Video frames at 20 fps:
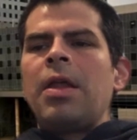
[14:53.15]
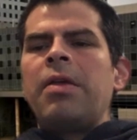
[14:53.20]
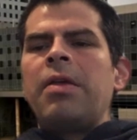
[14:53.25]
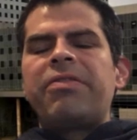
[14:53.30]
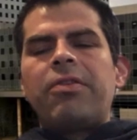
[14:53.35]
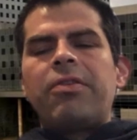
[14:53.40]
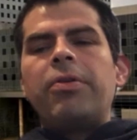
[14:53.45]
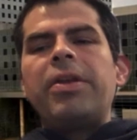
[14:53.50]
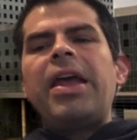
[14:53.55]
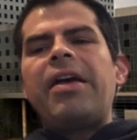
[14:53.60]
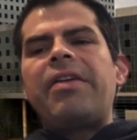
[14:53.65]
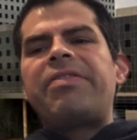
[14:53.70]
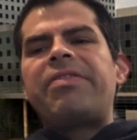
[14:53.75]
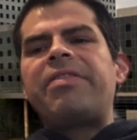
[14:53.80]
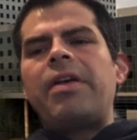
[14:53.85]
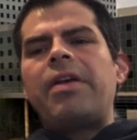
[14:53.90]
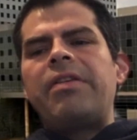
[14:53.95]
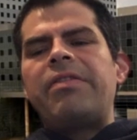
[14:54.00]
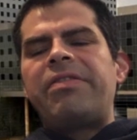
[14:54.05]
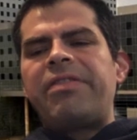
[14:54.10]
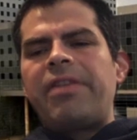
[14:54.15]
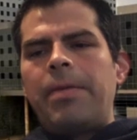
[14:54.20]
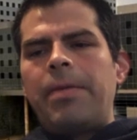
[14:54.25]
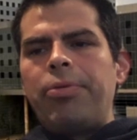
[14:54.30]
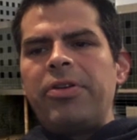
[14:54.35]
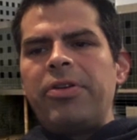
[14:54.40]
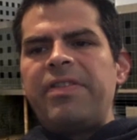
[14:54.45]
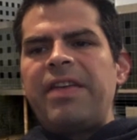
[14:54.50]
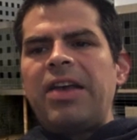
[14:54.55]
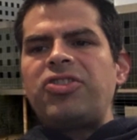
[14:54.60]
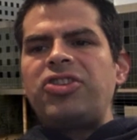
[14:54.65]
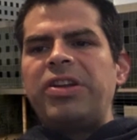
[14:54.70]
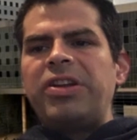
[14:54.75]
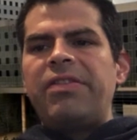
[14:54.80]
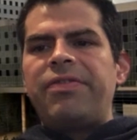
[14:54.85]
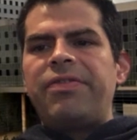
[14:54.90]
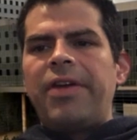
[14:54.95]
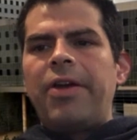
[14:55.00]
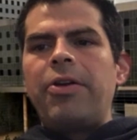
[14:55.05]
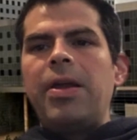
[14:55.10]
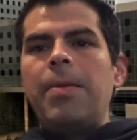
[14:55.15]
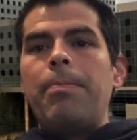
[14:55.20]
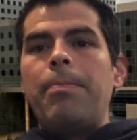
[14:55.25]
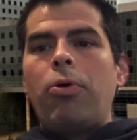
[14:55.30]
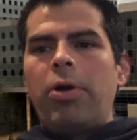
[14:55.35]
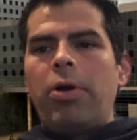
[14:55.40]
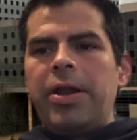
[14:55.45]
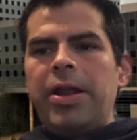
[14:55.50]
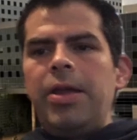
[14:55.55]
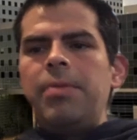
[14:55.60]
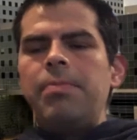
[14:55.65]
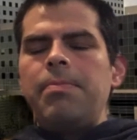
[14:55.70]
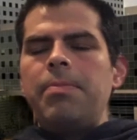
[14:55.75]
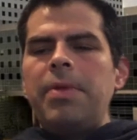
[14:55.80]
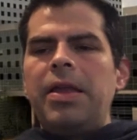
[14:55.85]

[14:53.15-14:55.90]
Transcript: Sun protection is very important